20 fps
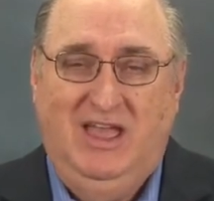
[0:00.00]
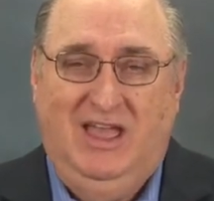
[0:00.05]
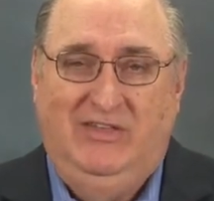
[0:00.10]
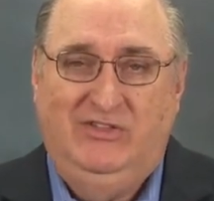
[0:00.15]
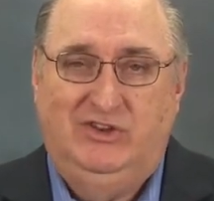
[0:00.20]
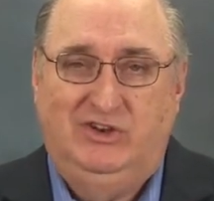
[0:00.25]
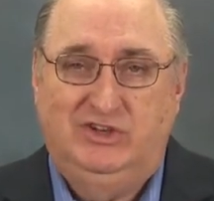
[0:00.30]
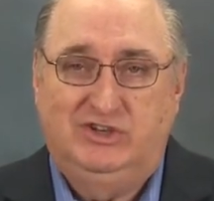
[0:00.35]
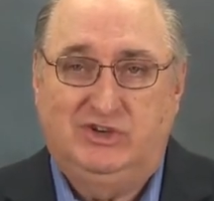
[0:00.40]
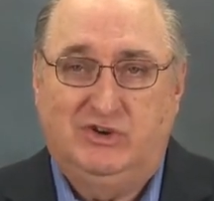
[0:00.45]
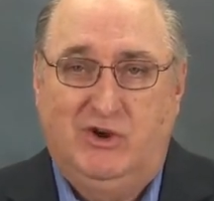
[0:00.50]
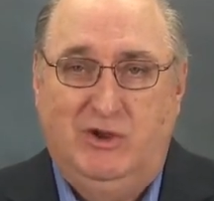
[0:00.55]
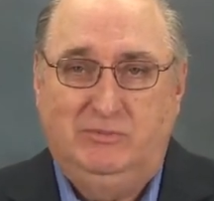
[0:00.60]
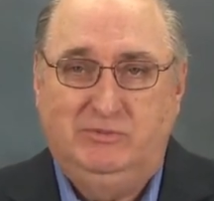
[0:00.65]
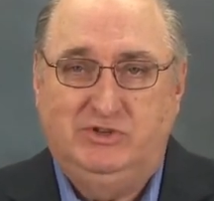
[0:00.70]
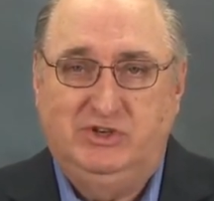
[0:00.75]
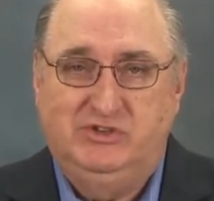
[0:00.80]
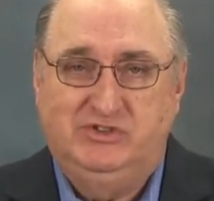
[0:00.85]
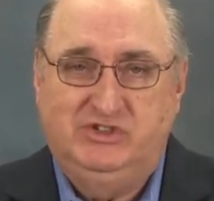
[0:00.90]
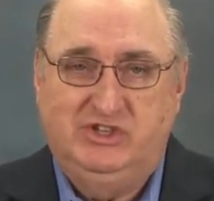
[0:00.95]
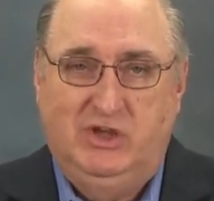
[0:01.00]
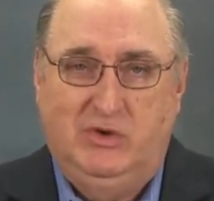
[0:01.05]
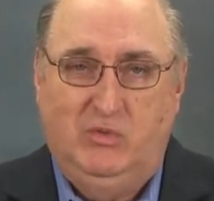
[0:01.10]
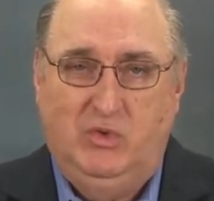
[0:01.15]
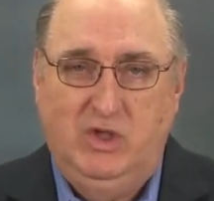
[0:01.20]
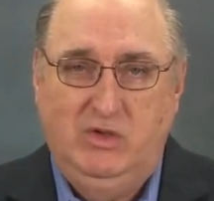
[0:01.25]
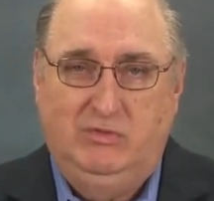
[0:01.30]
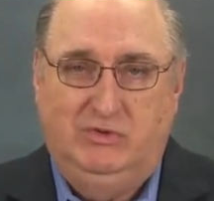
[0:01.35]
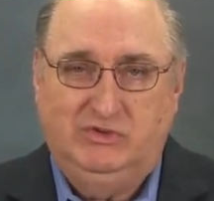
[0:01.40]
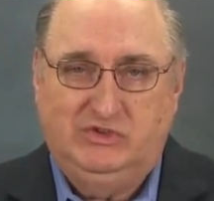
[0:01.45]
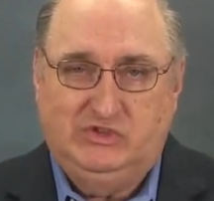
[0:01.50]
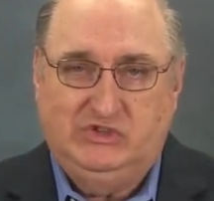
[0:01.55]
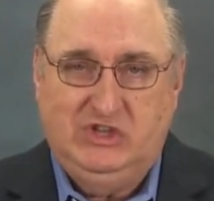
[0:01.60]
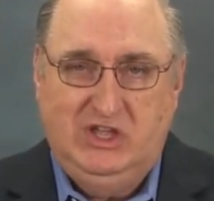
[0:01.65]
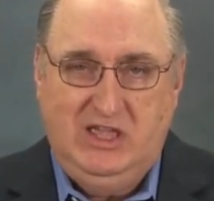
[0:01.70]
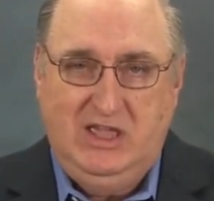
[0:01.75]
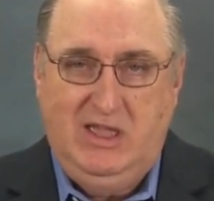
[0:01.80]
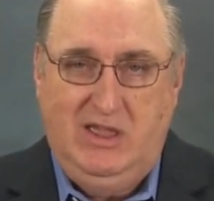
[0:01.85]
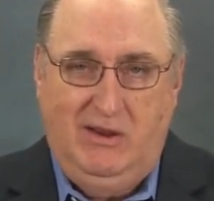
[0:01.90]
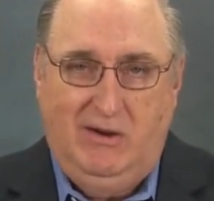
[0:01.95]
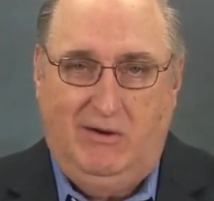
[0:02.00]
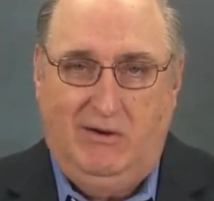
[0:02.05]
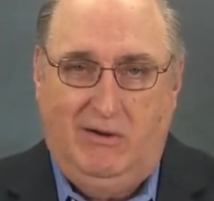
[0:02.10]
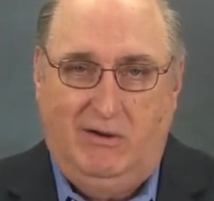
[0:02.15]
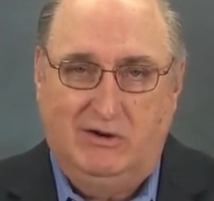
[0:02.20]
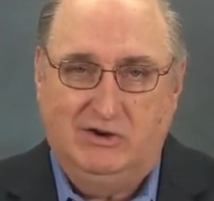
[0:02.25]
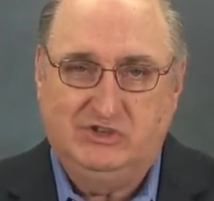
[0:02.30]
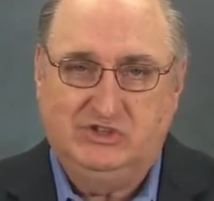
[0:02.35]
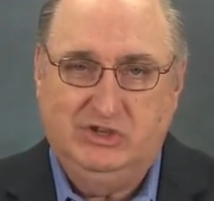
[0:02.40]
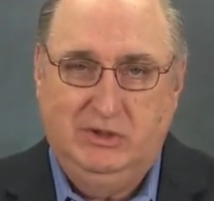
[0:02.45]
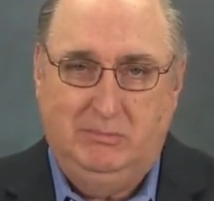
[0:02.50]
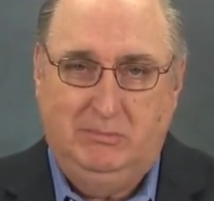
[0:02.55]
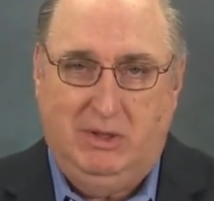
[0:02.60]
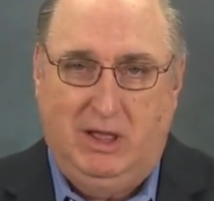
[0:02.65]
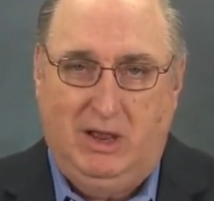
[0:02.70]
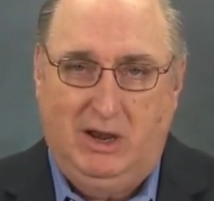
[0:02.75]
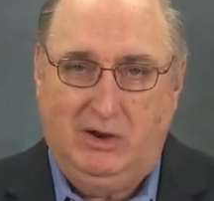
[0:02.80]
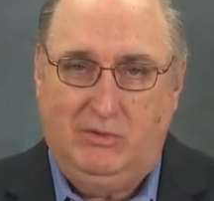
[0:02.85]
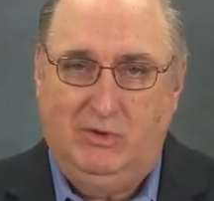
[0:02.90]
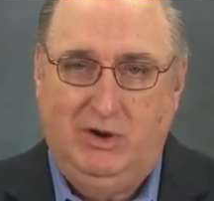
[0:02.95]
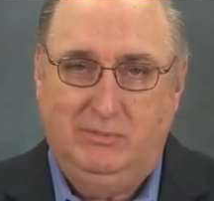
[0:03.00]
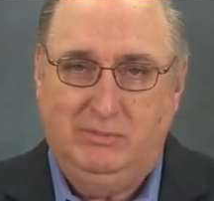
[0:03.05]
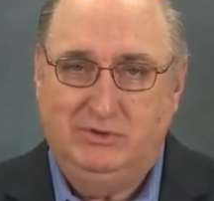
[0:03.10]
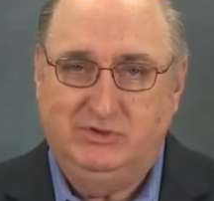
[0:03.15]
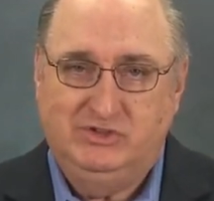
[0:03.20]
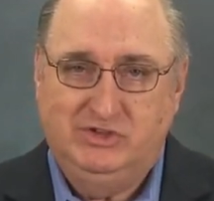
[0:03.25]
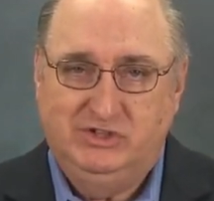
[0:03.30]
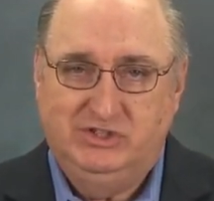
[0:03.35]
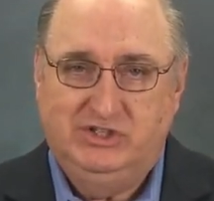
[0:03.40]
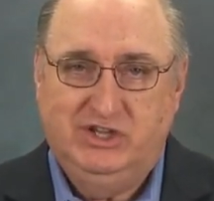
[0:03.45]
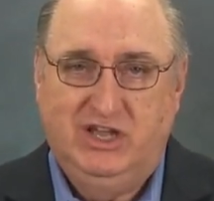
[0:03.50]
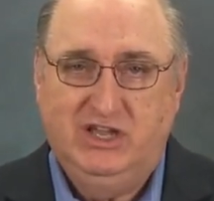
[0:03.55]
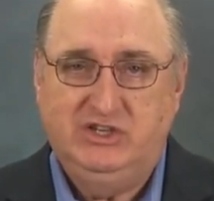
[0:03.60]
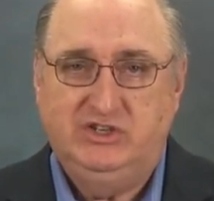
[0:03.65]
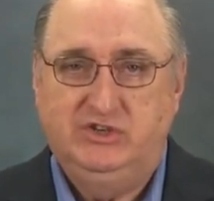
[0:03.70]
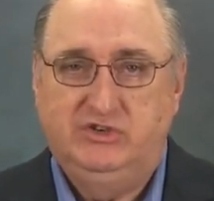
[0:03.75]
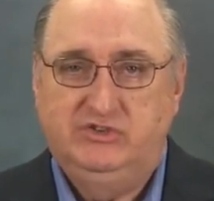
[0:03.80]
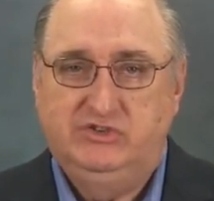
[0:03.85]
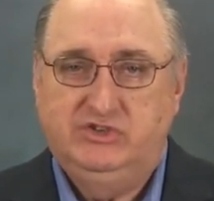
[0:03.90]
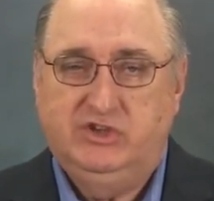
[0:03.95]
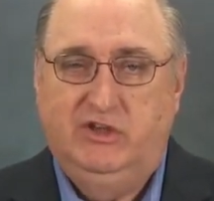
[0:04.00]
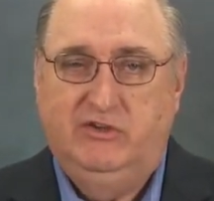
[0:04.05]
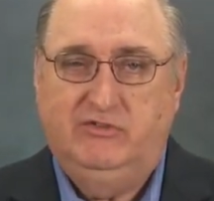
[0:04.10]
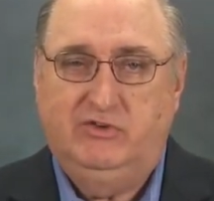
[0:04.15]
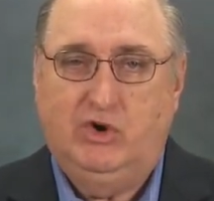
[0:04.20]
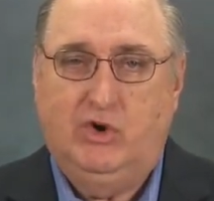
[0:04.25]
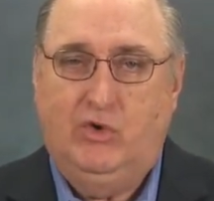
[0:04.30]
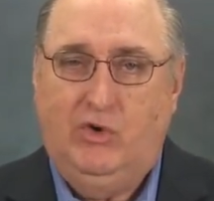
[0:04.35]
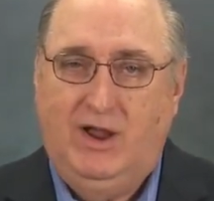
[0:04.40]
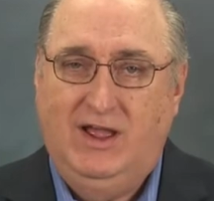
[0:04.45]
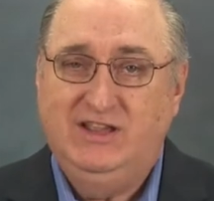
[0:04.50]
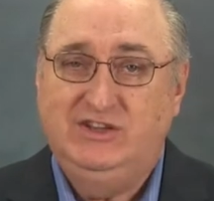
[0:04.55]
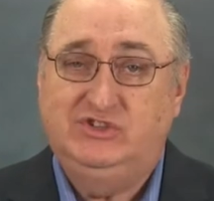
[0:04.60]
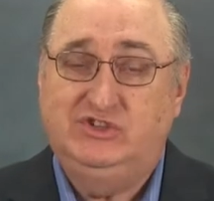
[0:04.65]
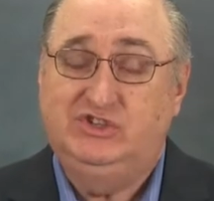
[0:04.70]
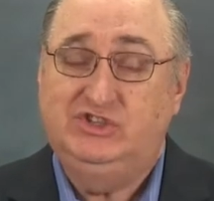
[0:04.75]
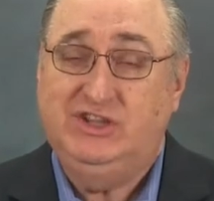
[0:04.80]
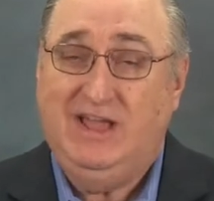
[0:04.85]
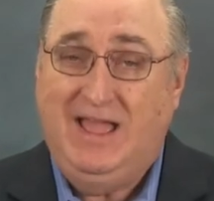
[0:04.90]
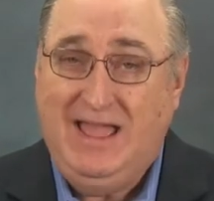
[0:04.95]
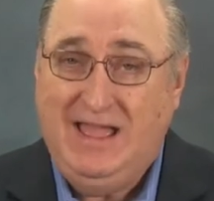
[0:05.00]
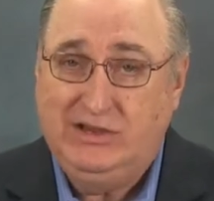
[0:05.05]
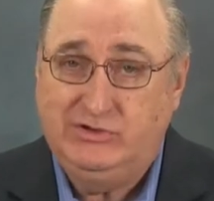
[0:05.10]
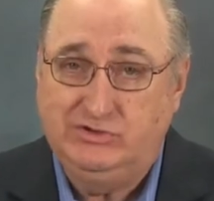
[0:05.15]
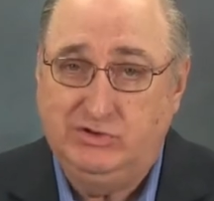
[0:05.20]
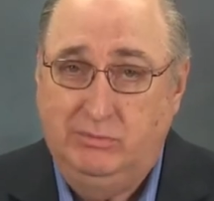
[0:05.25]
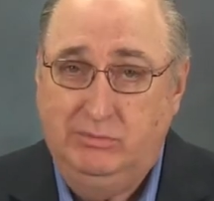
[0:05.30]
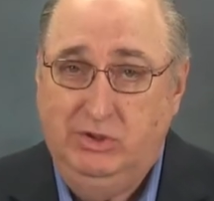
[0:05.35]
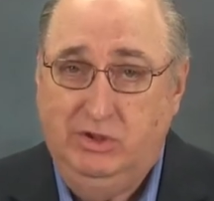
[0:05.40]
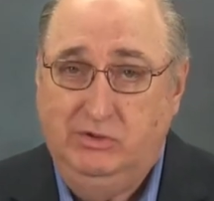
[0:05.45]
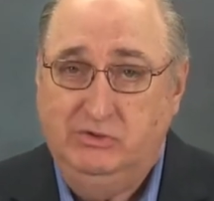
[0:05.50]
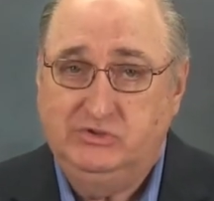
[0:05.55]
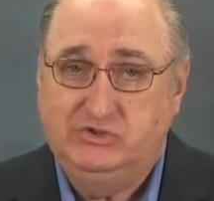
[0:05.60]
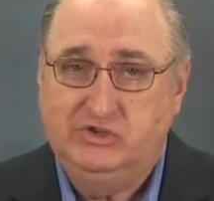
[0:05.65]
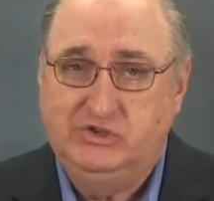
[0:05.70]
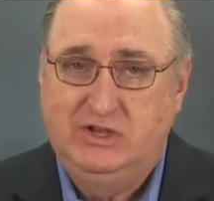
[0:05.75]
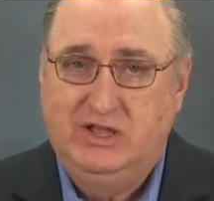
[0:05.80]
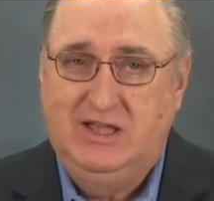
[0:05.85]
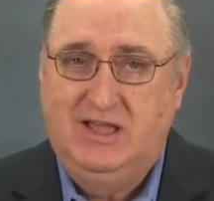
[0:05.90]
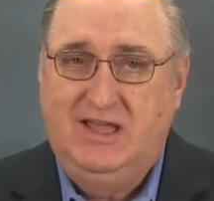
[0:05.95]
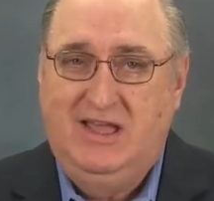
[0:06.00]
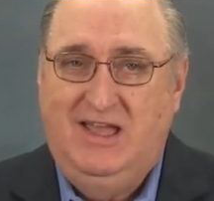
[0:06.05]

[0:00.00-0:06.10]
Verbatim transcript: And the descriptions that we will see here are symbolic representations of Christ's attributes